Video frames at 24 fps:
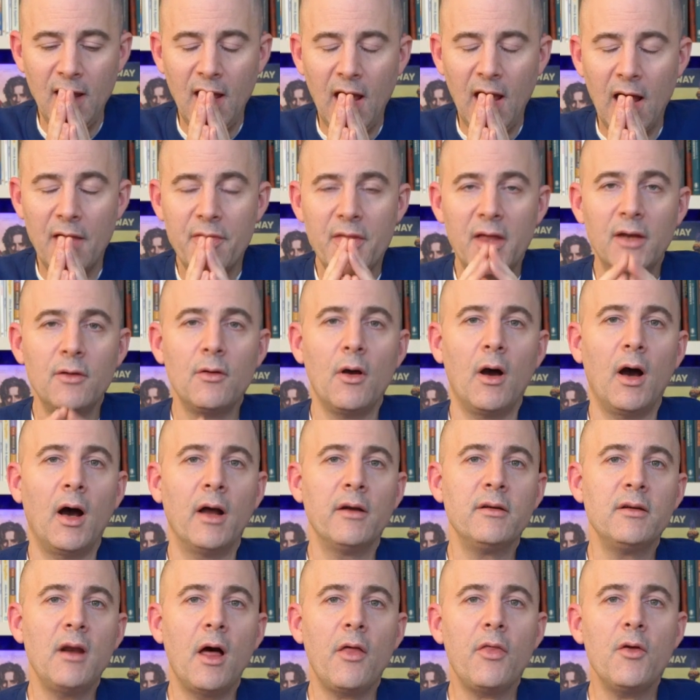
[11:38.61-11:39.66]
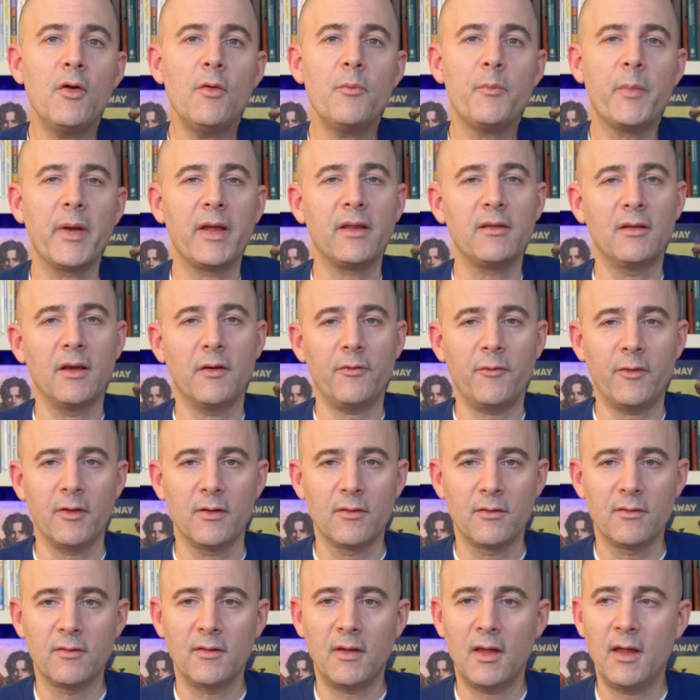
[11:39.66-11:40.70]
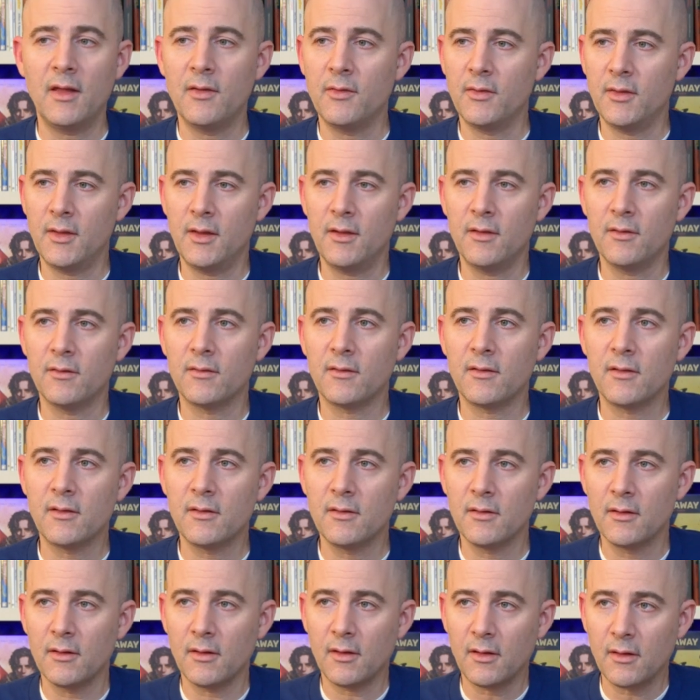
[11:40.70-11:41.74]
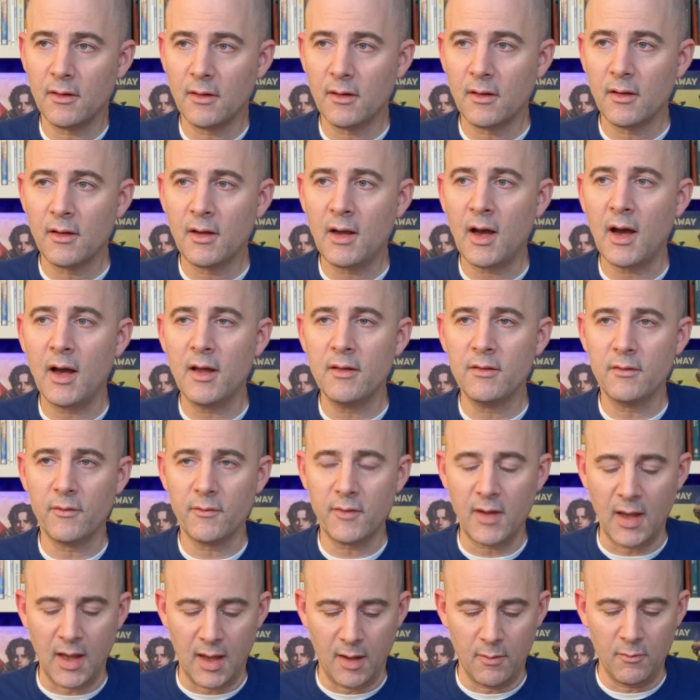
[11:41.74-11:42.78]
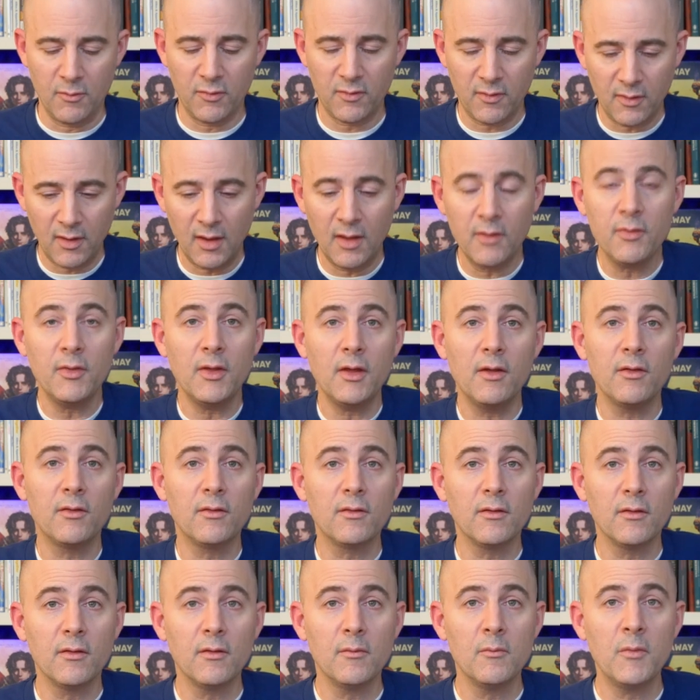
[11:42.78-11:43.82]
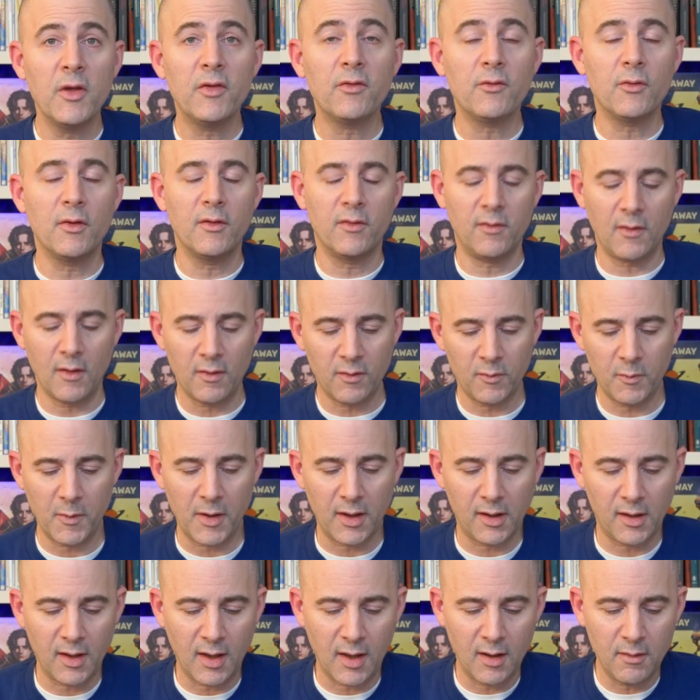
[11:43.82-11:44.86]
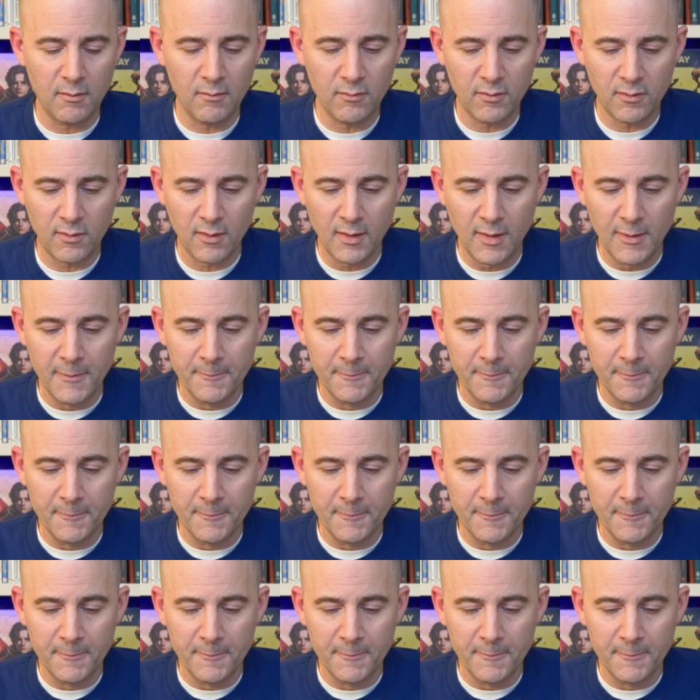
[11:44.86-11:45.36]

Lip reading: And then another big difference in these kinds of games, in these mystery suspect games,